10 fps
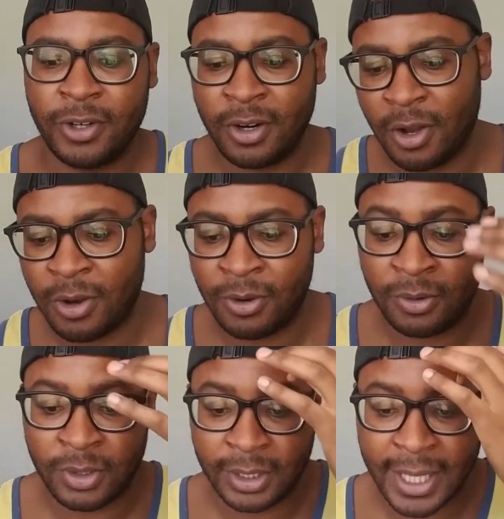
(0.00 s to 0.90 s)
own
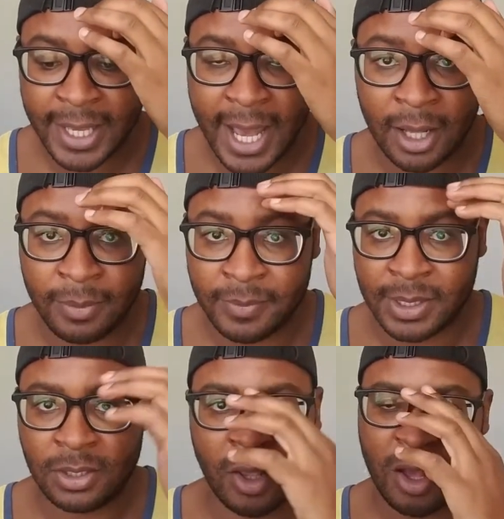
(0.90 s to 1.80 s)
like albums and
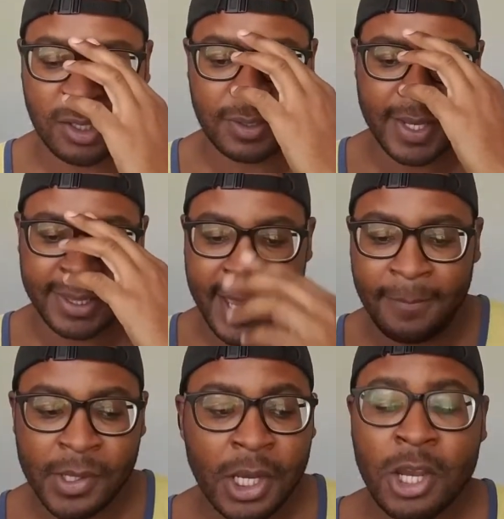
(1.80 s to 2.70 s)
songs like that,
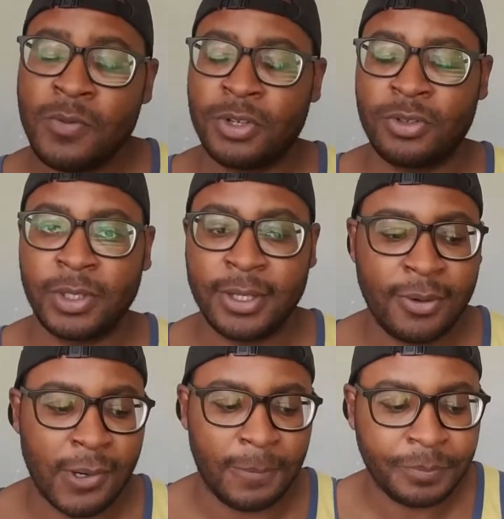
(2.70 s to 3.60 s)
which is really
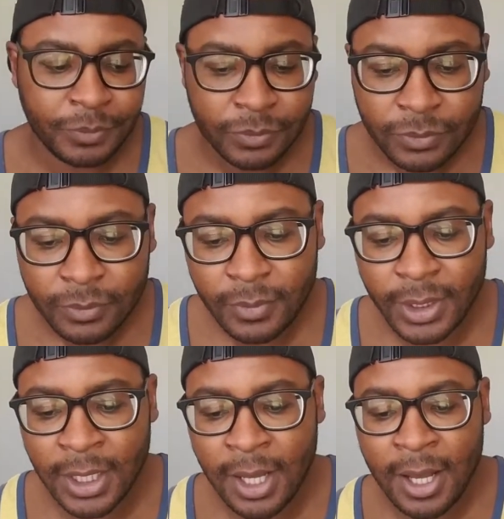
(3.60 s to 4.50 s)
cool.
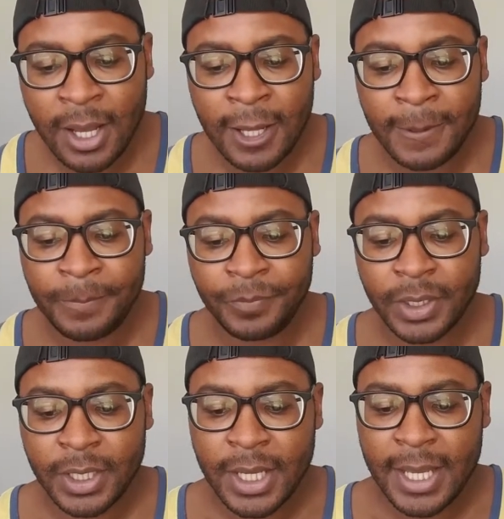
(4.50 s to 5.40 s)
And
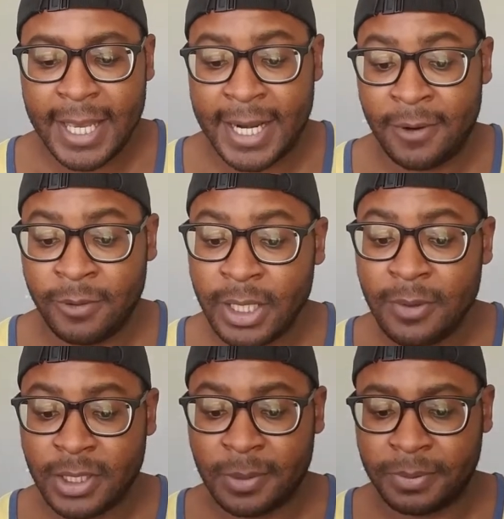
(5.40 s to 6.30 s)
I really was
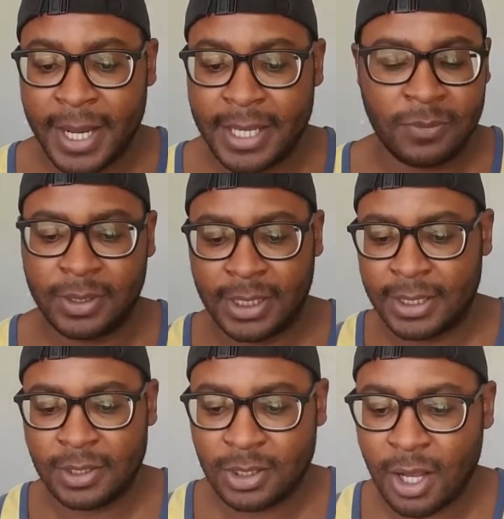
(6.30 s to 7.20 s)
surprised with the
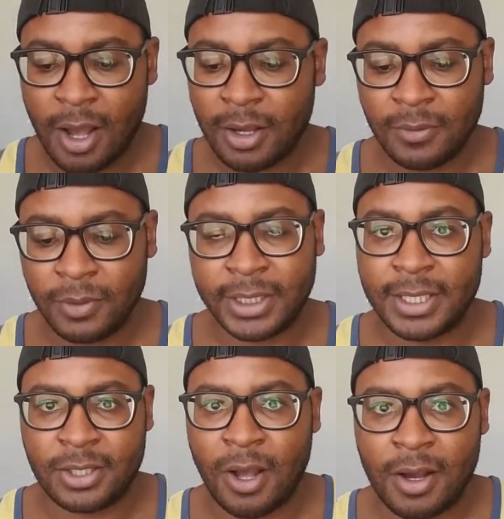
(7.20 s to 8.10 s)

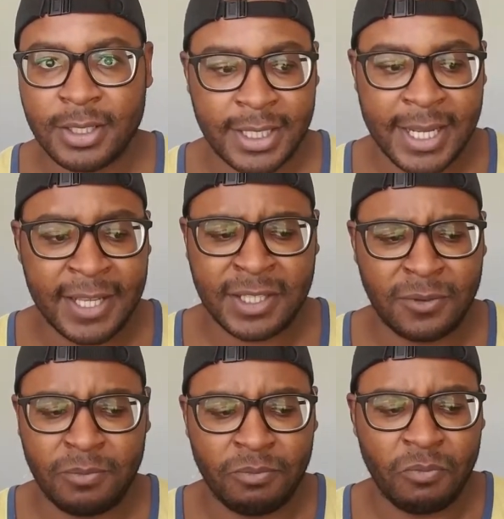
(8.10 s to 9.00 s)
songs in it. It's a
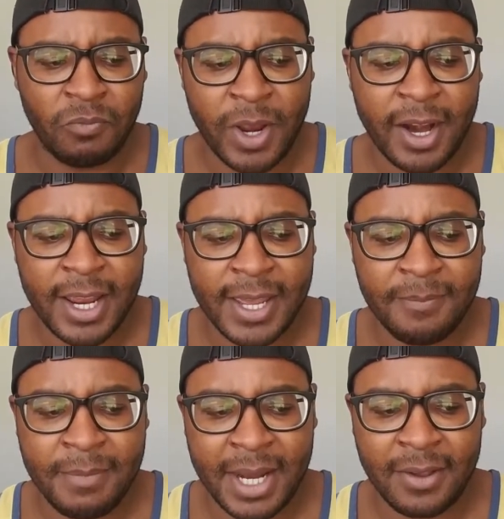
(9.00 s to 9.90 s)
very
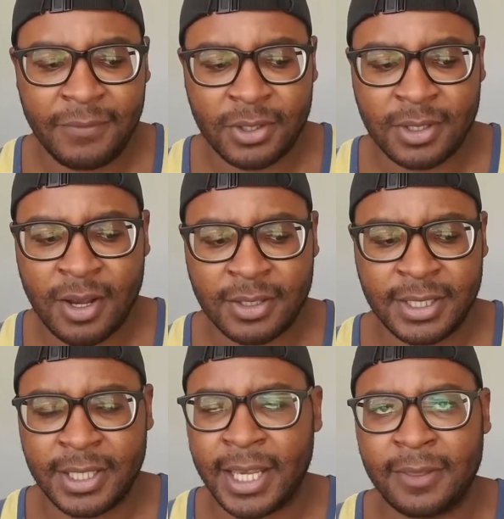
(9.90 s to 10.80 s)
meaningful song. So
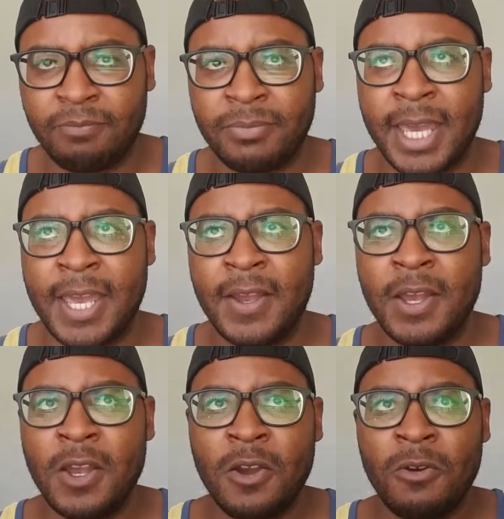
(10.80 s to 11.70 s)
like
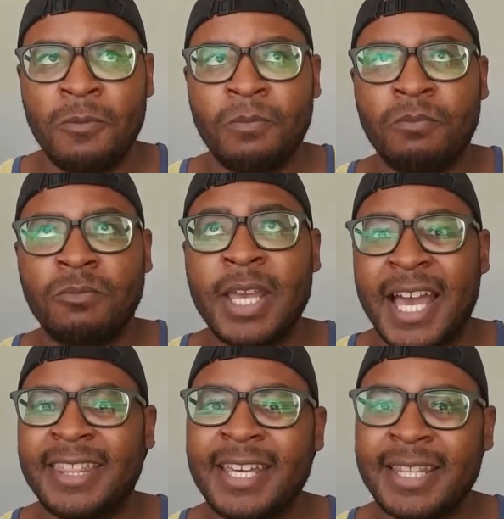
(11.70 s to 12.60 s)
yeah, I
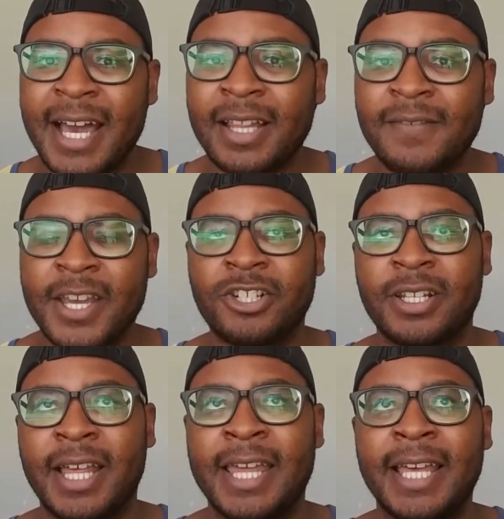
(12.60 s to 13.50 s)
think the elevation.
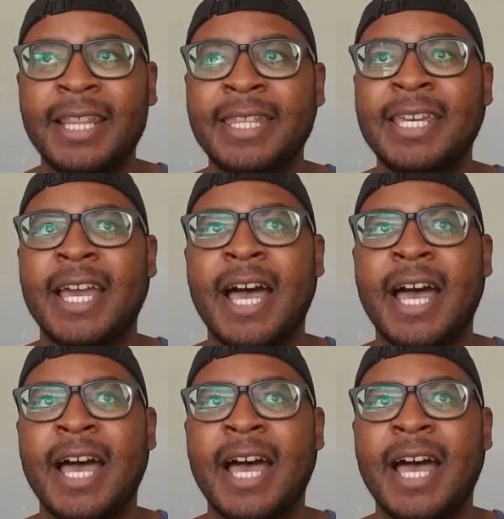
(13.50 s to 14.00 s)
I like the